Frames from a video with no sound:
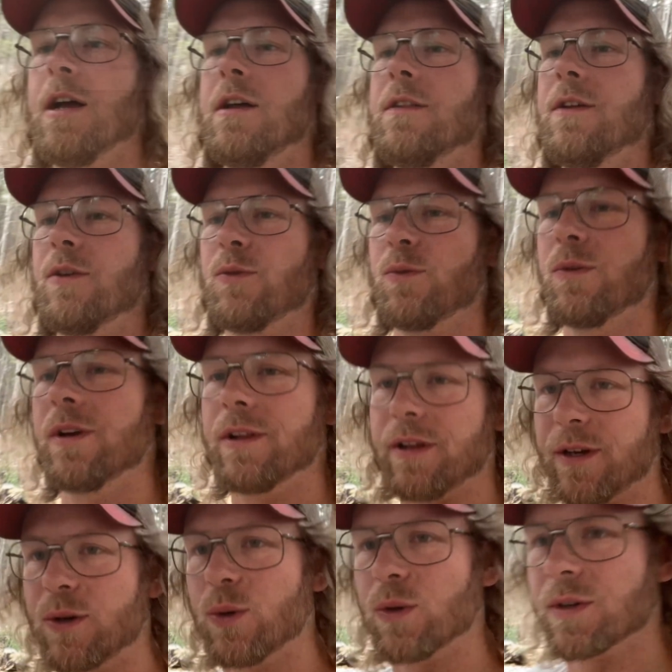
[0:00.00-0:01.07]
the really
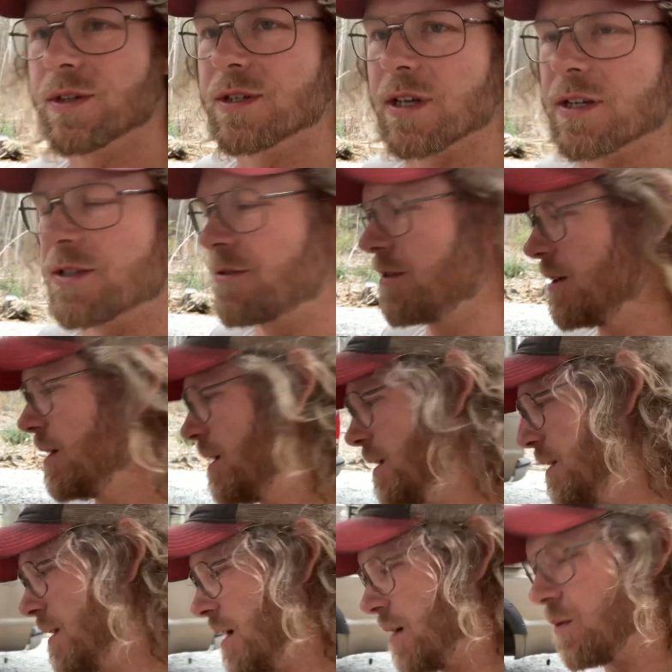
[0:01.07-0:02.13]
cool accessory
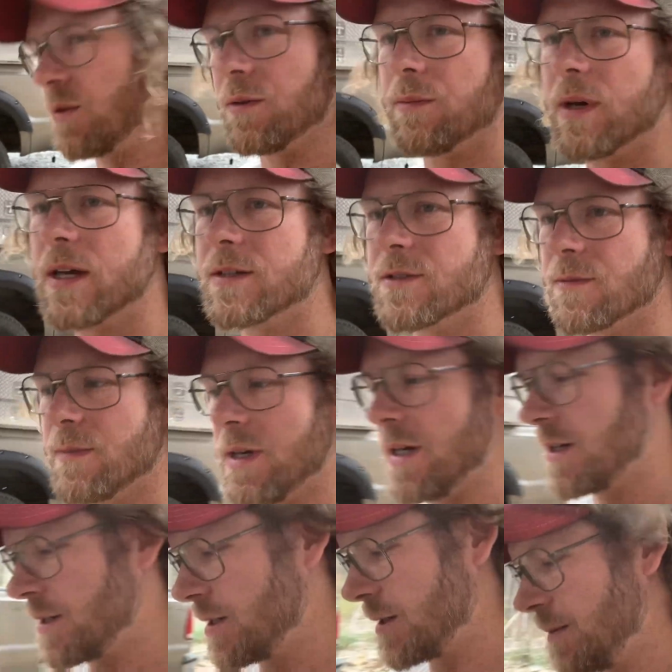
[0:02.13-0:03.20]
that Woodmaster
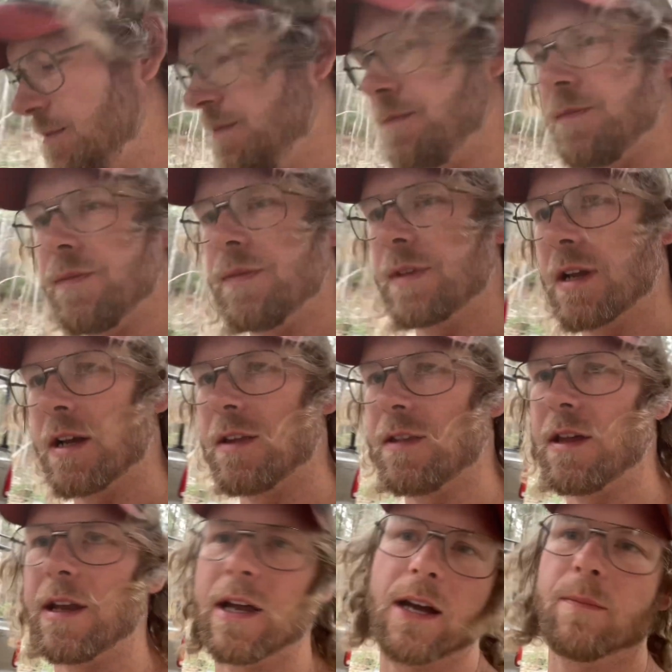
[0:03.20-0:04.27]
makes
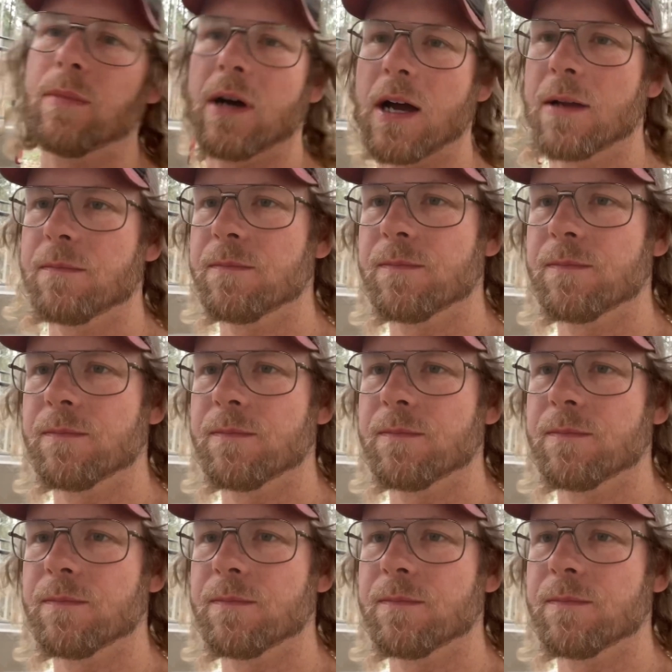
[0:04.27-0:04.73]
that I bought